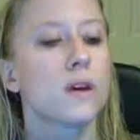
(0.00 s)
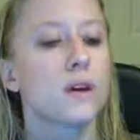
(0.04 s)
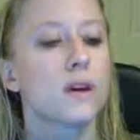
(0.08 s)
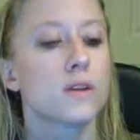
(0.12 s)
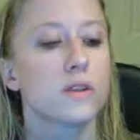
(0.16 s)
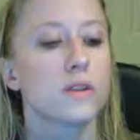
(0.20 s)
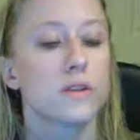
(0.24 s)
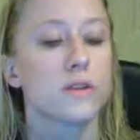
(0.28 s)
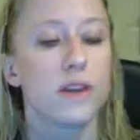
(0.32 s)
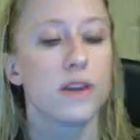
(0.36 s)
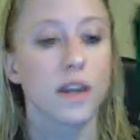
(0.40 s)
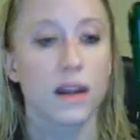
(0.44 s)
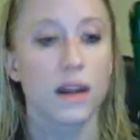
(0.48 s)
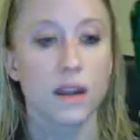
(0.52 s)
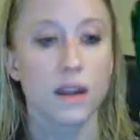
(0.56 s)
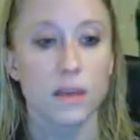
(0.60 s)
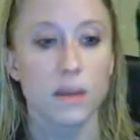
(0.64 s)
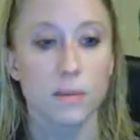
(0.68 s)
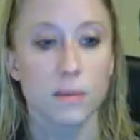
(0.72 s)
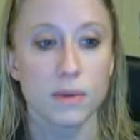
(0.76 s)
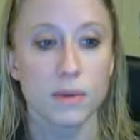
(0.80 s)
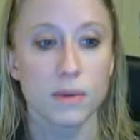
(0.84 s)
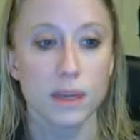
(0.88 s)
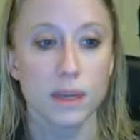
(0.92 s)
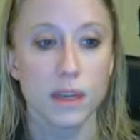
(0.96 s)
So if you count up
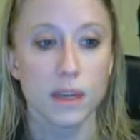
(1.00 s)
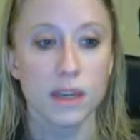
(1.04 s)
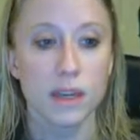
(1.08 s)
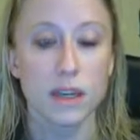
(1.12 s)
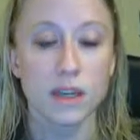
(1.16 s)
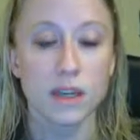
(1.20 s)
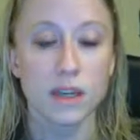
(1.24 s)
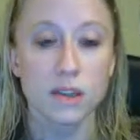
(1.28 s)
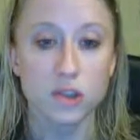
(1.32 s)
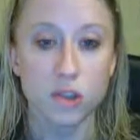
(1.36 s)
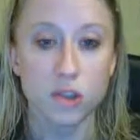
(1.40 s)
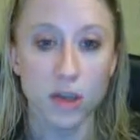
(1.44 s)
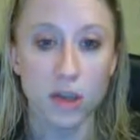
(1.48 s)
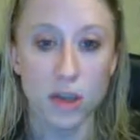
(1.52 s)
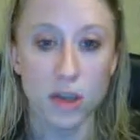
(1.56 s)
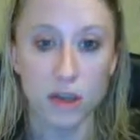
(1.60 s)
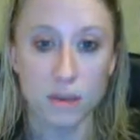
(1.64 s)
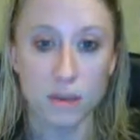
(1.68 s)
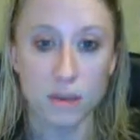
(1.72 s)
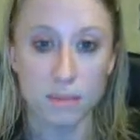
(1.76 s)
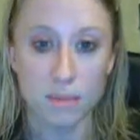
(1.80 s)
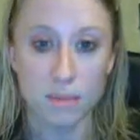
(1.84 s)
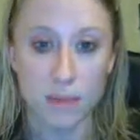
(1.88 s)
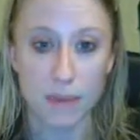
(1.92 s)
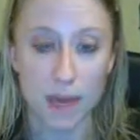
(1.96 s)
E, G,
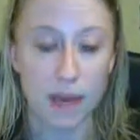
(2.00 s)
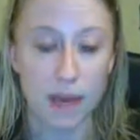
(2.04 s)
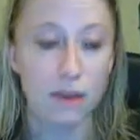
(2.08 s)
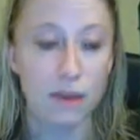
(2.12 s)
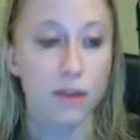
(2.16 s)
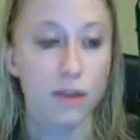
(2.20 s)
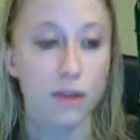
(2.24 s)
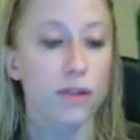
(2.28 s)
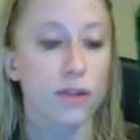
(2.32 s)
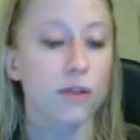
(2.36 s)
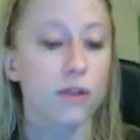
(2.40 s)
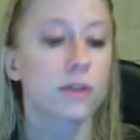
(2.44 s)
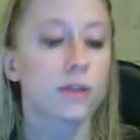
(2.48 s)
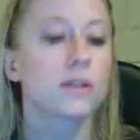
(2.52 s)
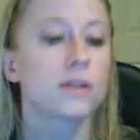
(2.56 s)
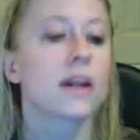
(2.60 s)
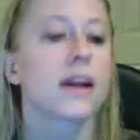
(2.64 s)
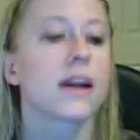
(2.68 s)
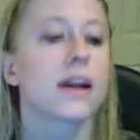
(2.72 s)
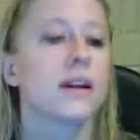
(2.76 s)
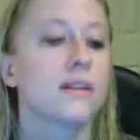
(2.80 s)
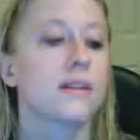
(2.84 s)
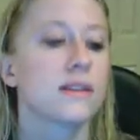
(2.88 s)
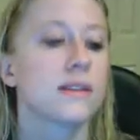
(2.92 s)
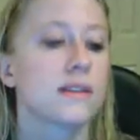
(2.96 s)
B, third line
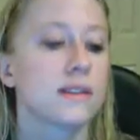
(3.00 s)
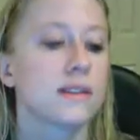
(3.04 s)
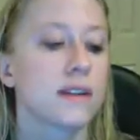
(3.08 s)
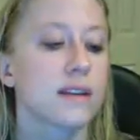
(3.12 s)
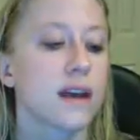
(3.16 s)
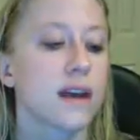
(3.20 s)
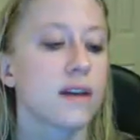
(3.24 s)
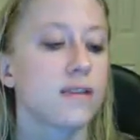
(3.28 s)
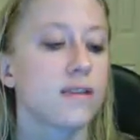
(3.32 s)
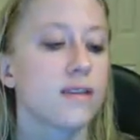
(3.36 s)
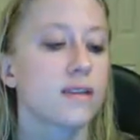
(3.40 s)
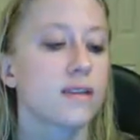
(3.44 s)
on the staff.